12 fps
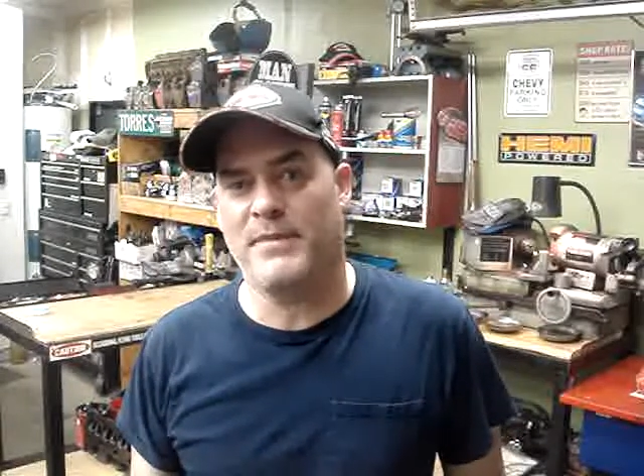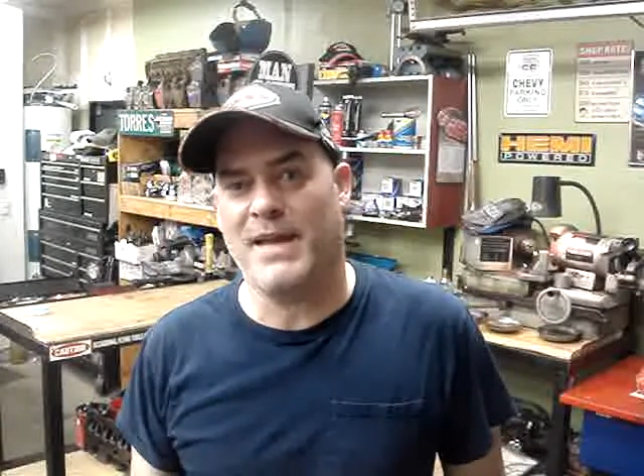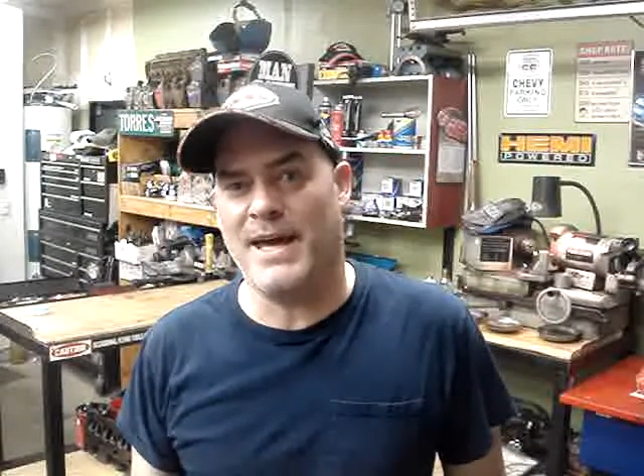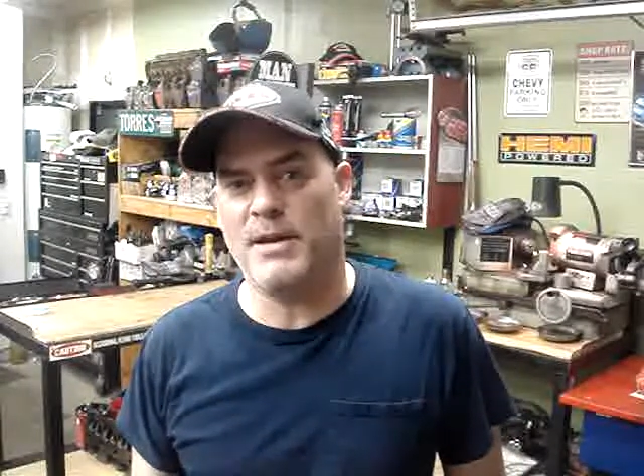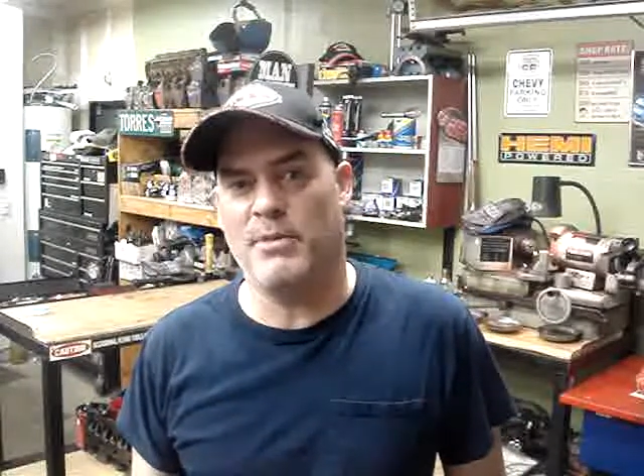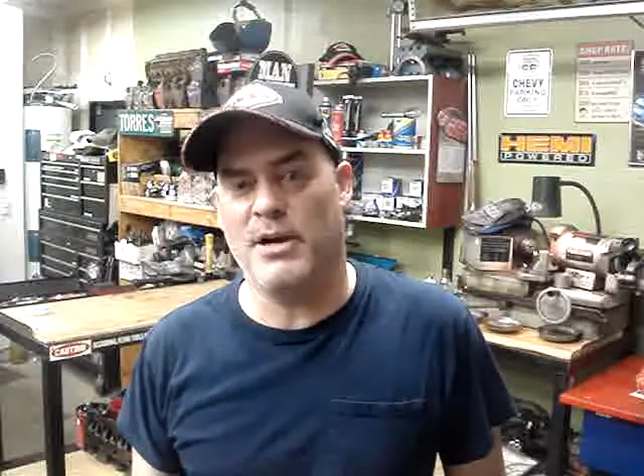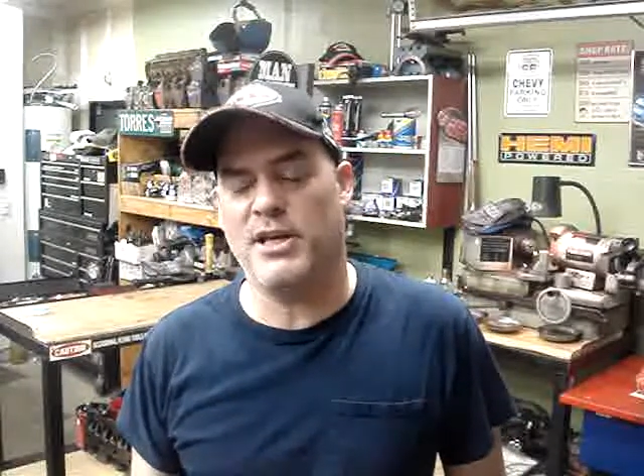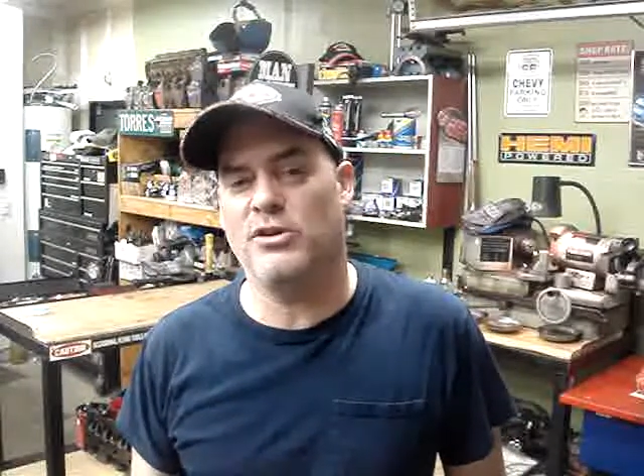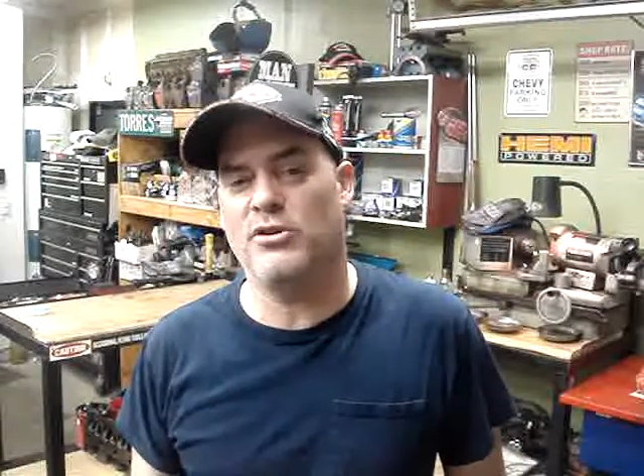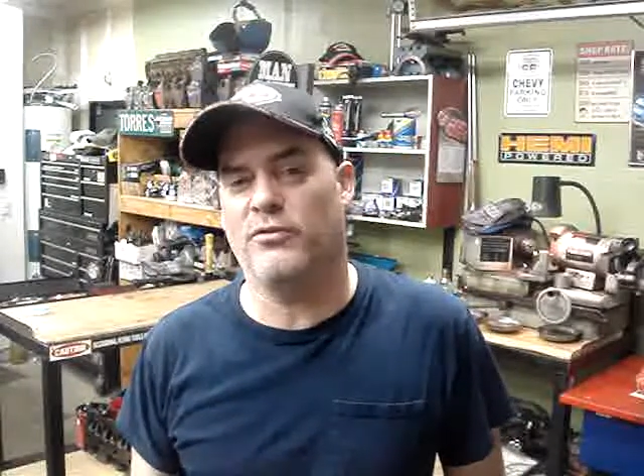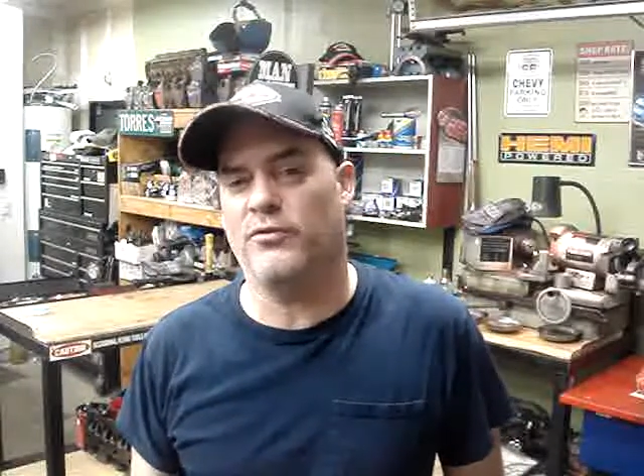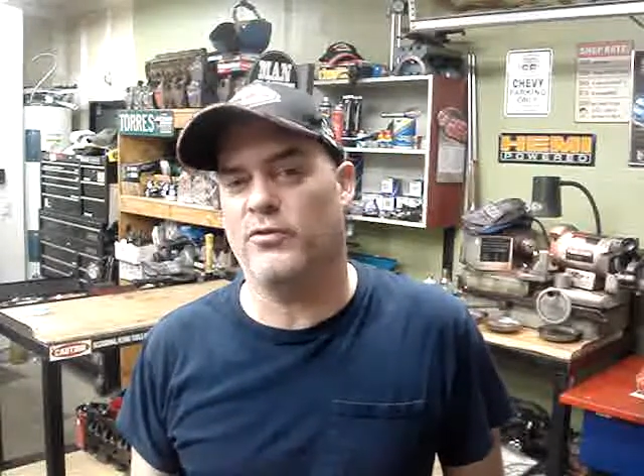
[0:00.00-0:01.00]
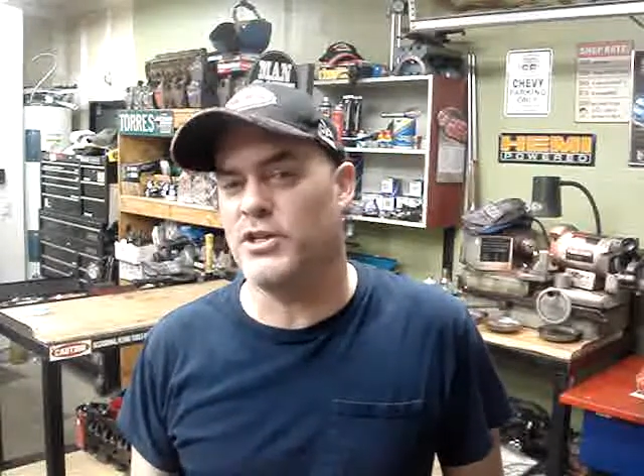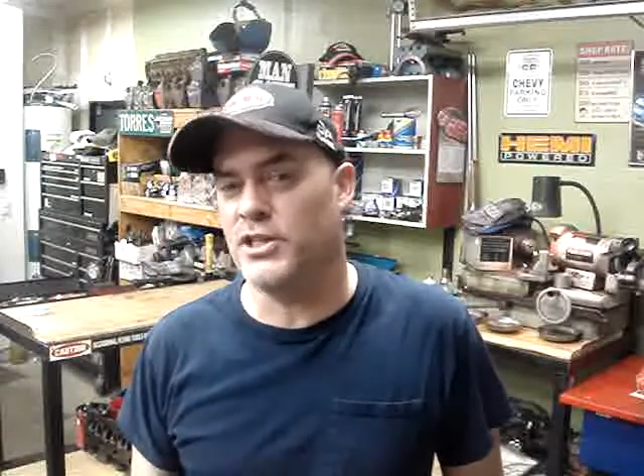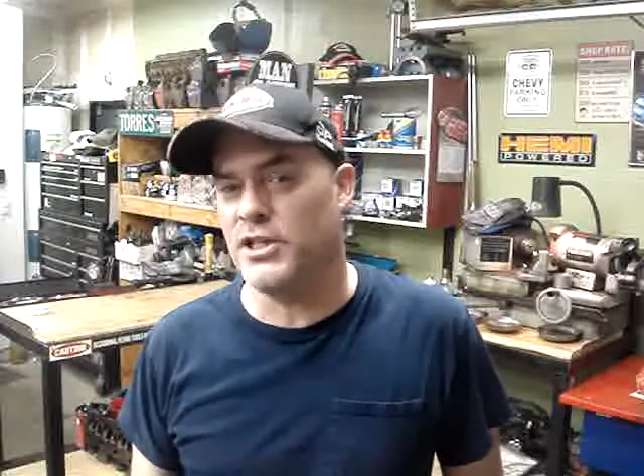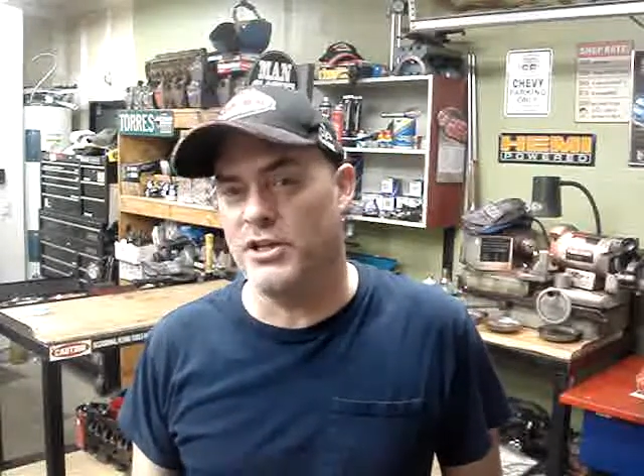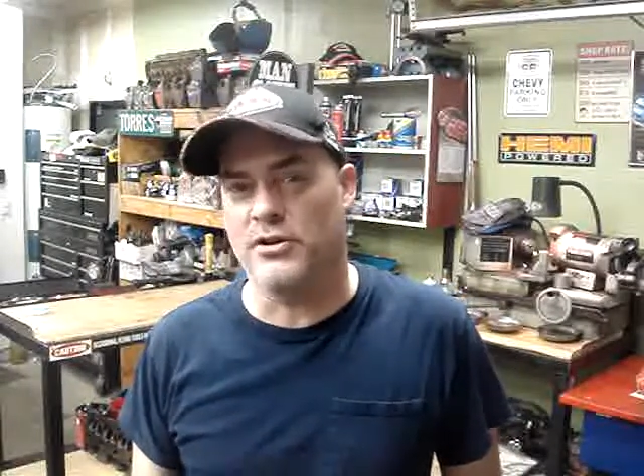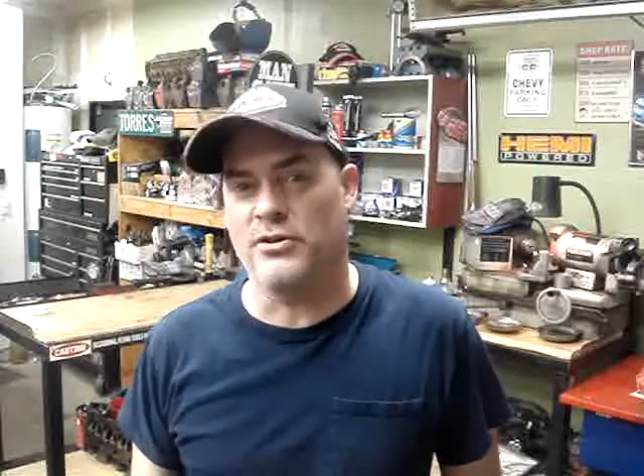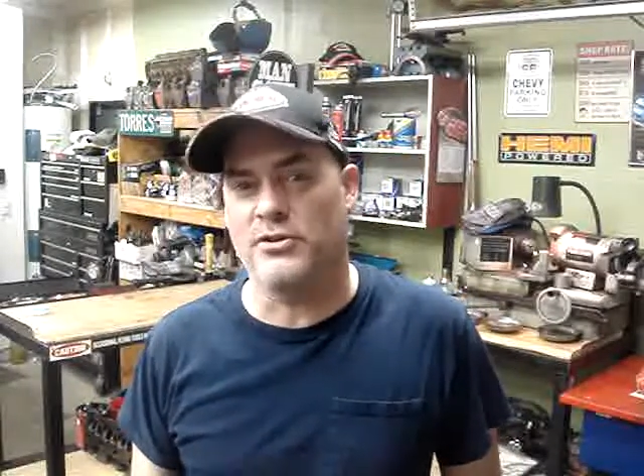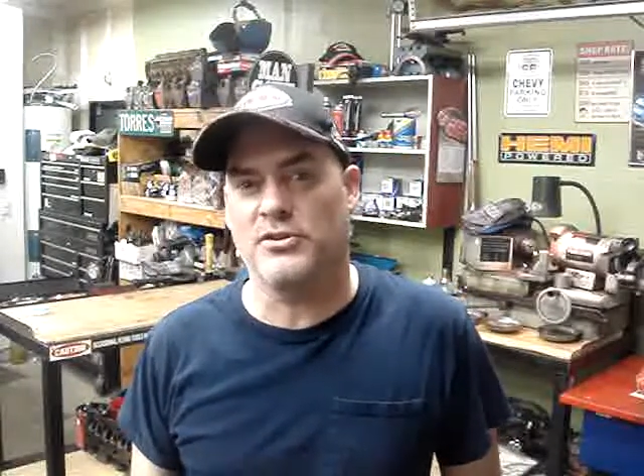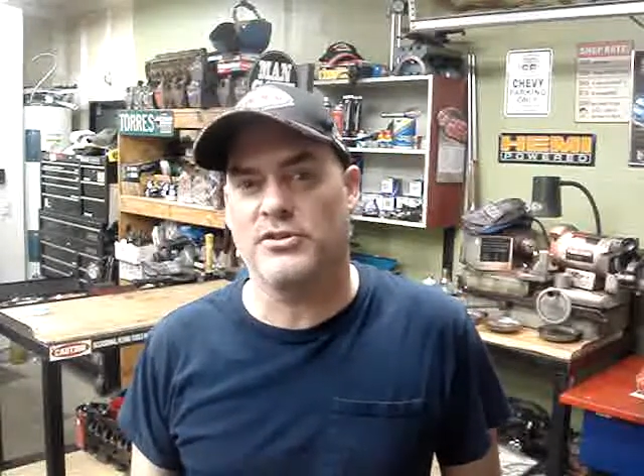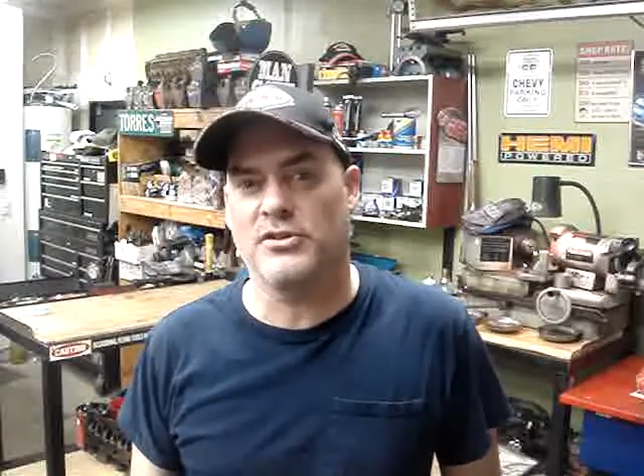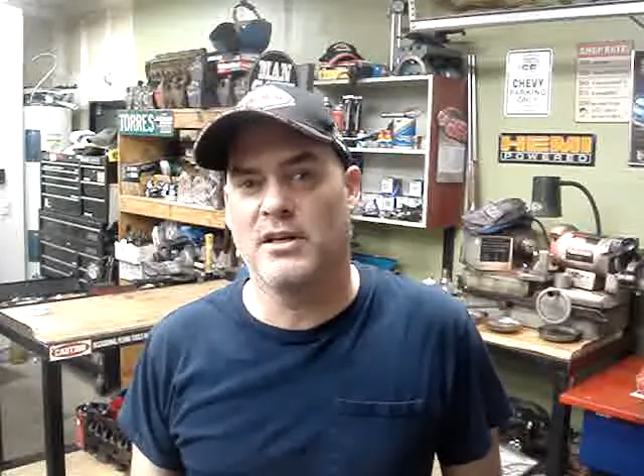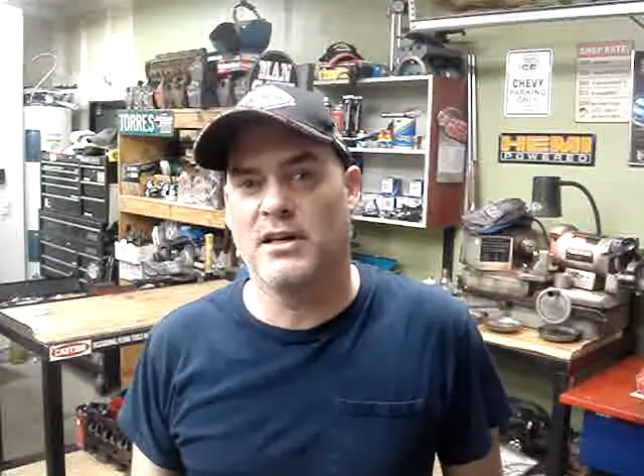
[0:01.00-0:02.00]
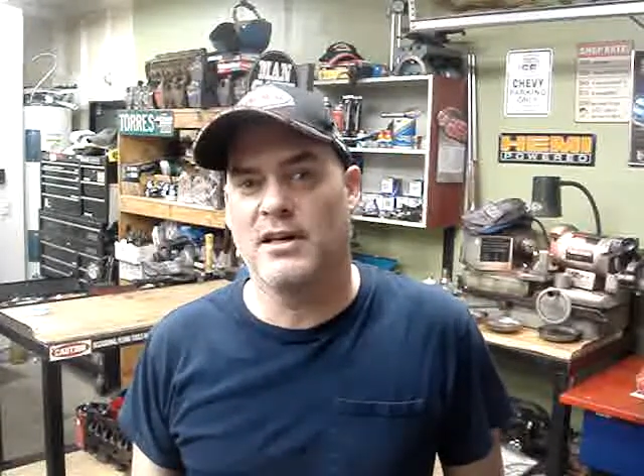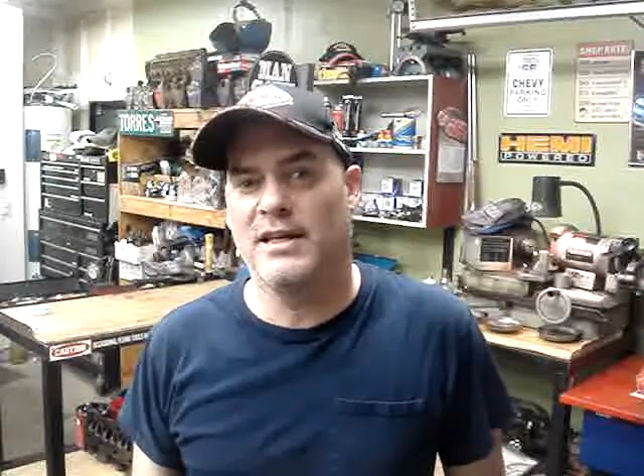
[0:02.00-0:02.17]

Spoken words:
had a buddy who for years,